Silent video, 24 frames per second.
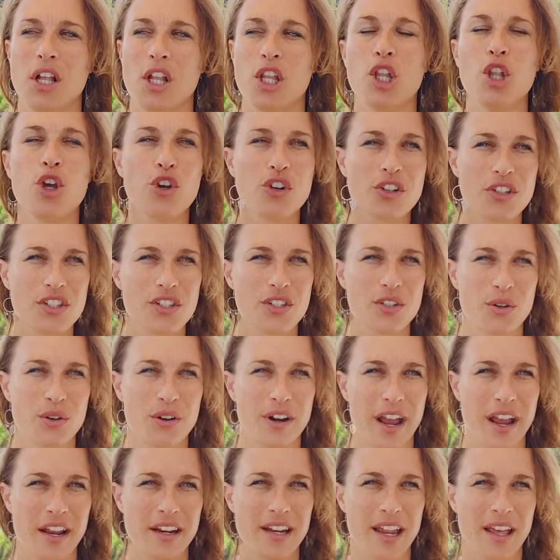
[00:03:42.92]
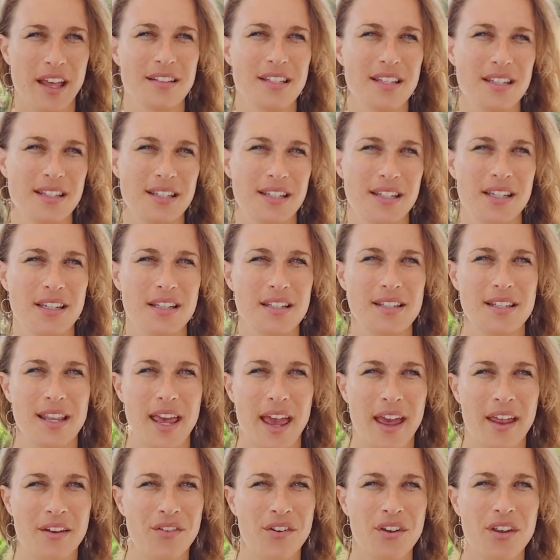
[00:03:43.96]
looks or identities.
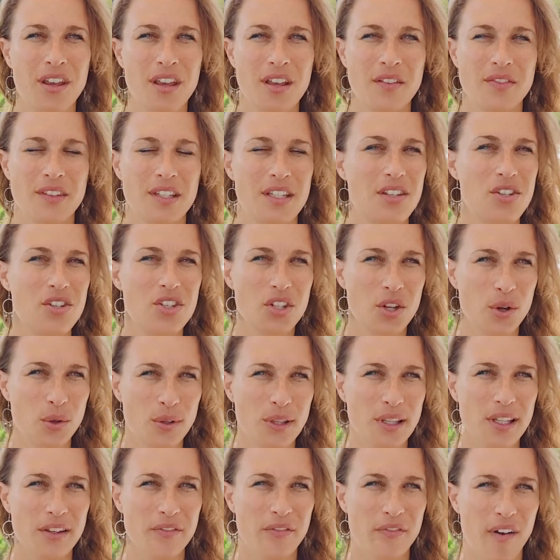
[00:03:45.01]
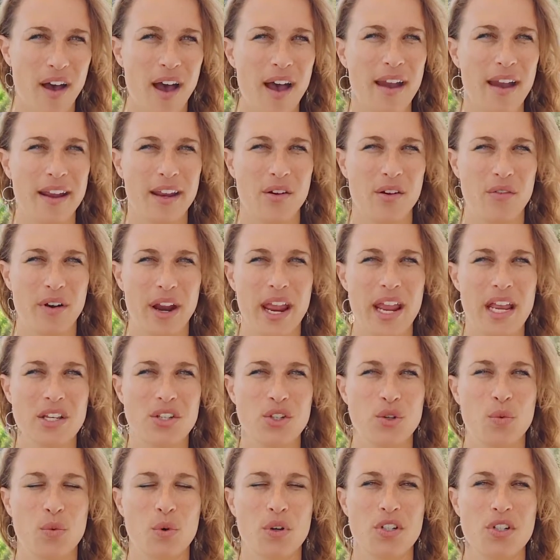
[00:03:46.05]
And this is totally fine,
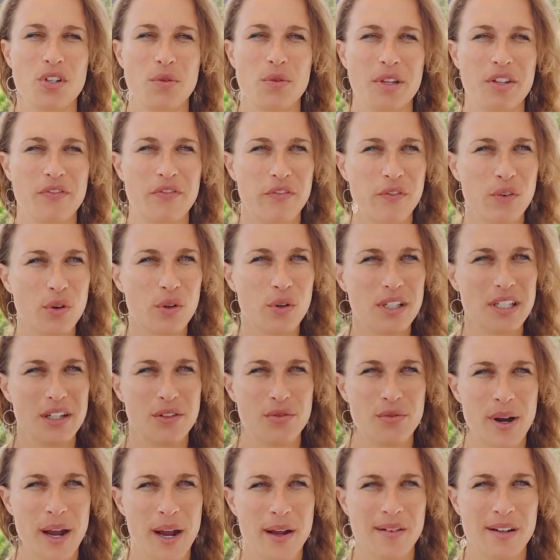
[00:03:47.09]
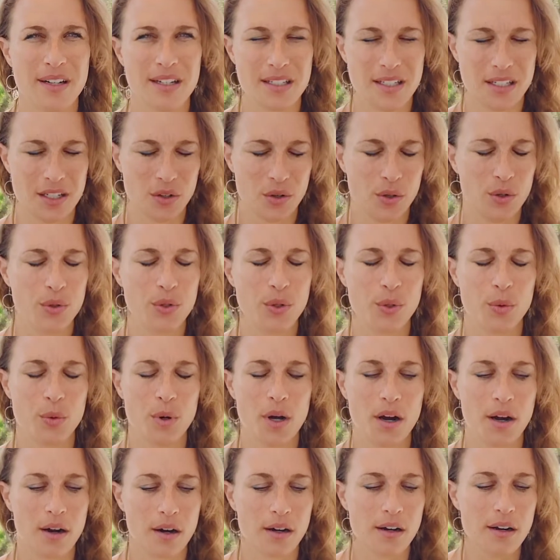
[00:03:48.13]
right? You want to be fully grounded in who you
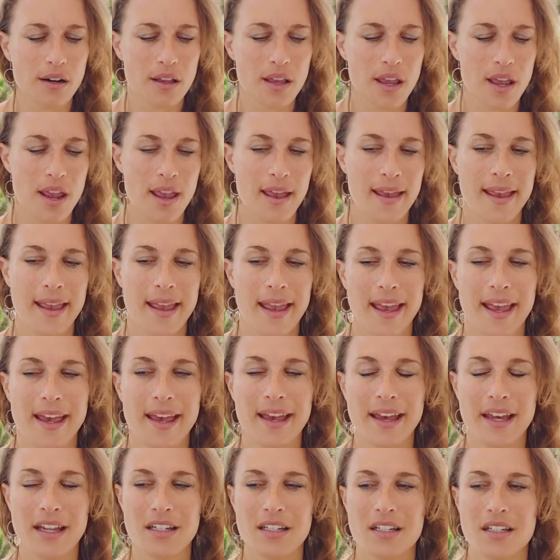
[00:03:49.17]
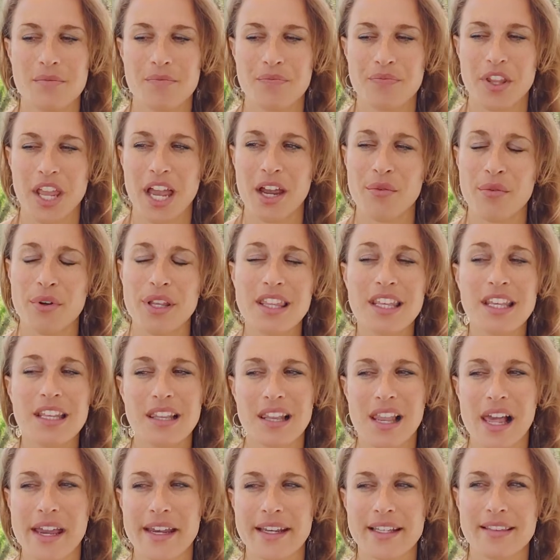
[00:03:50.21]
are. And I really
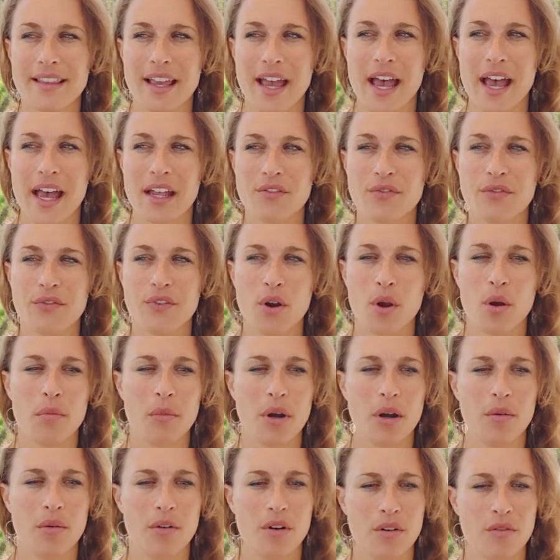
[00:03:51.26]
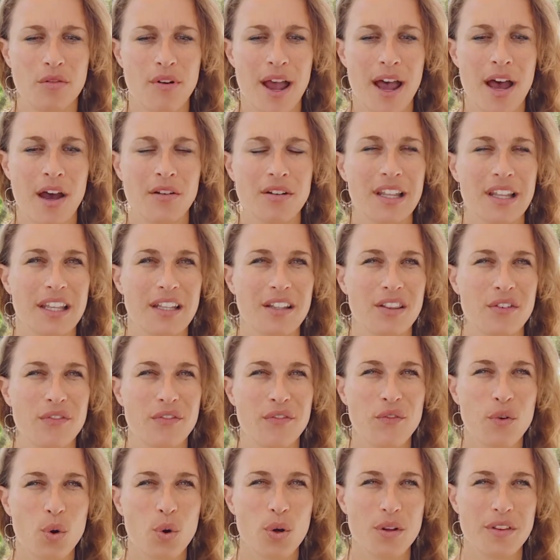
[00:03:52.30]
like that from around like the
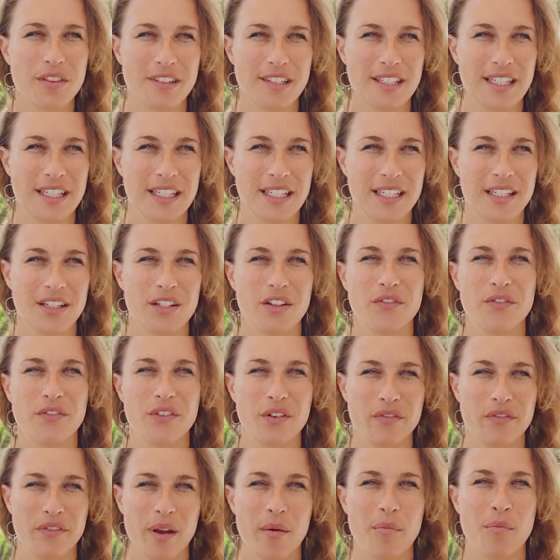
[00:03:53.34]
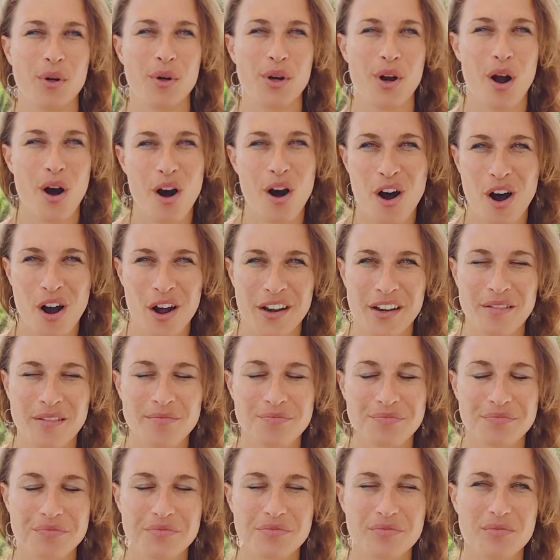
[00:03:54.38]
14th of November on,
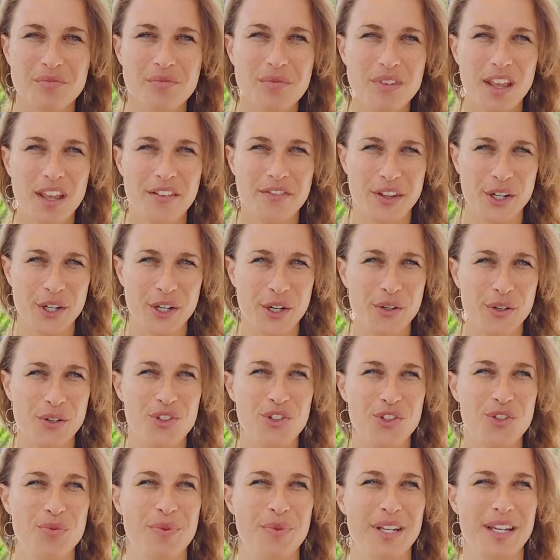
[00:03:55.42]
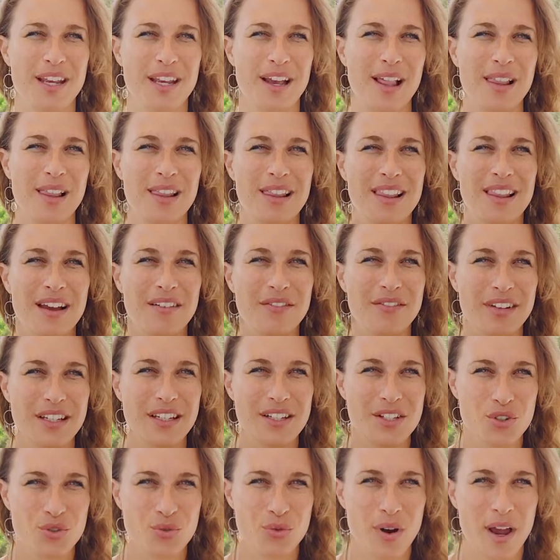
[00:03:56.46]
they're going to be a
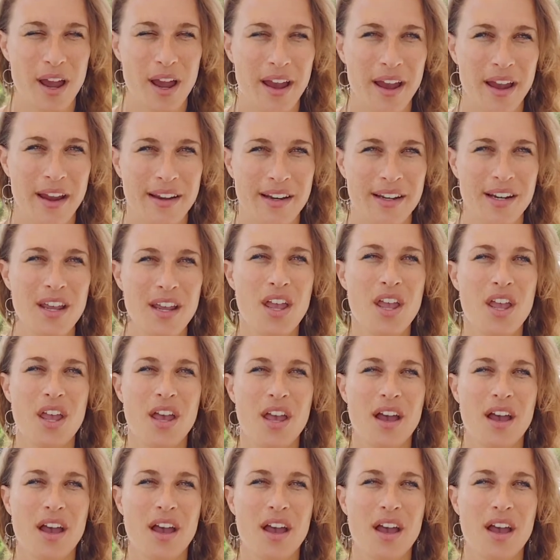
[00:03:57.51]
lovely trine